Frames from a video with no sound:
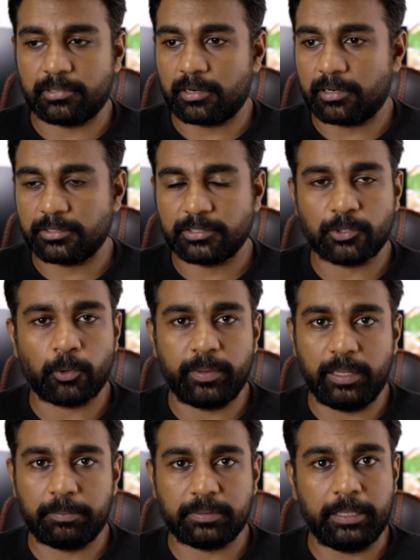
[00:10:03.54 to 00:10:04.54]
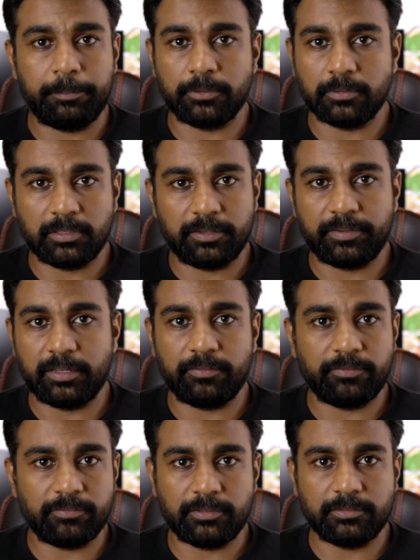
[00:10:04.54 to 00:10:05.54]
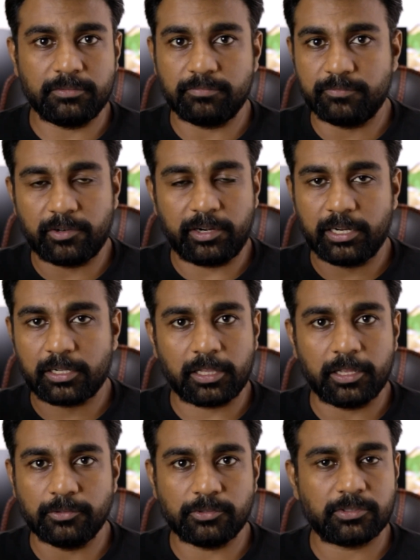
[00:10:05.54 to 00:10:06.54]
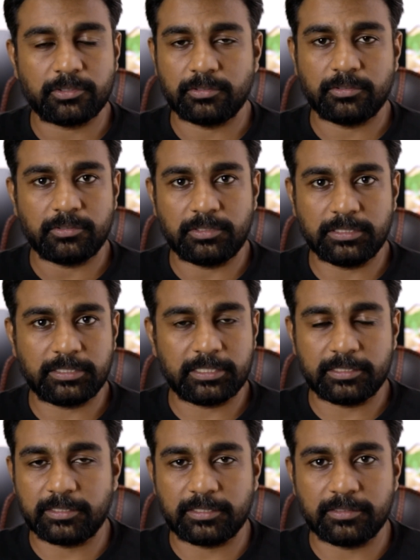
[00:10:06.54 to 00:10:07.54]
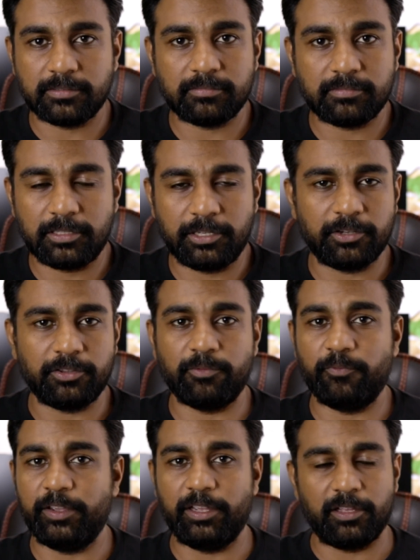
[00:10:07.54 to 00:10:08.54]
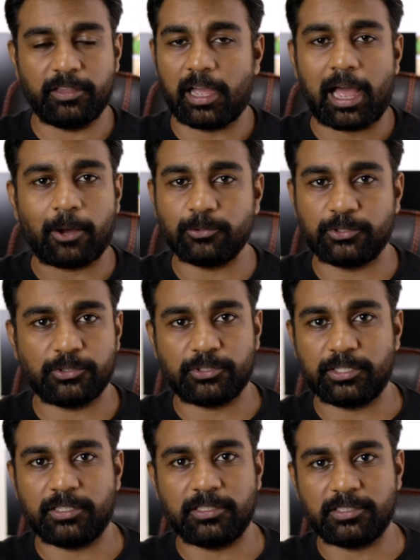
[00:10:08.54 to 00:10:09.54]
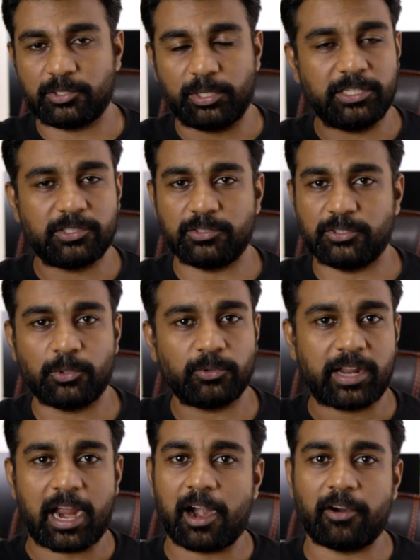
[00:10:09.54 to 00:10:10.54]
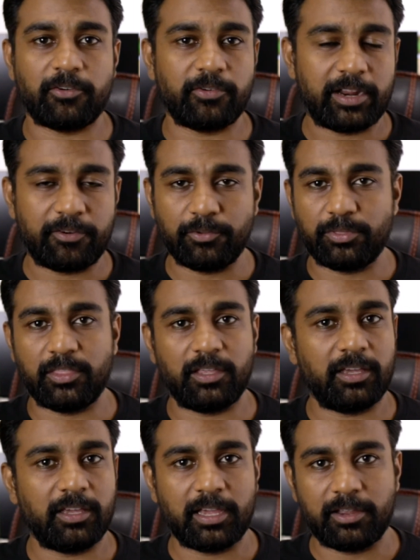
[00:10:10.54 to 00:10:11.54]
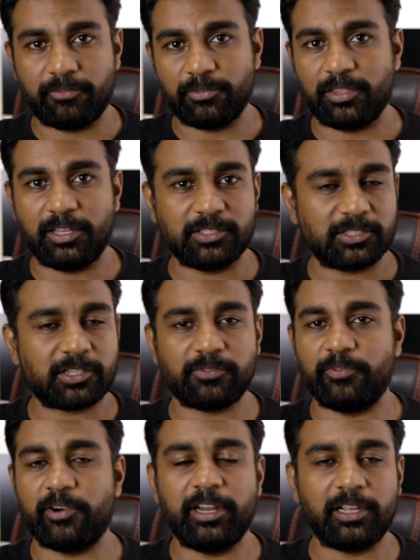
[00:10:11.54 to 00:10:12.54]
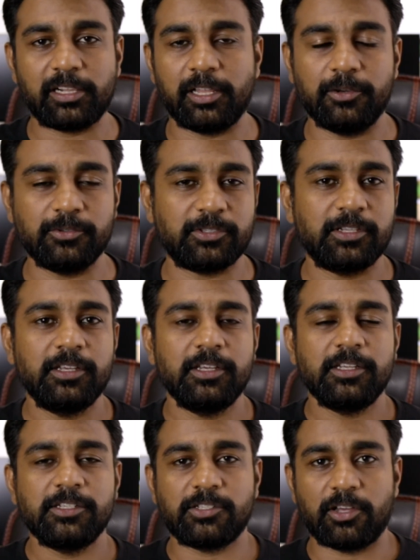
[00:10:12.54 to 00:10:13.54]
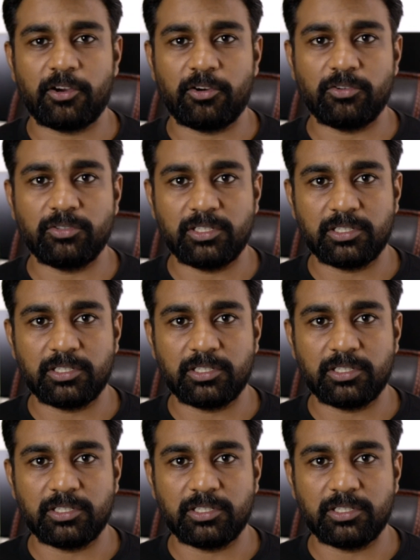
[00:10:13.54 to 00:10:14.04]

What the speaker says: are so many people living in very close distance, and the houses and the streets are so narrow, and everything is very close. So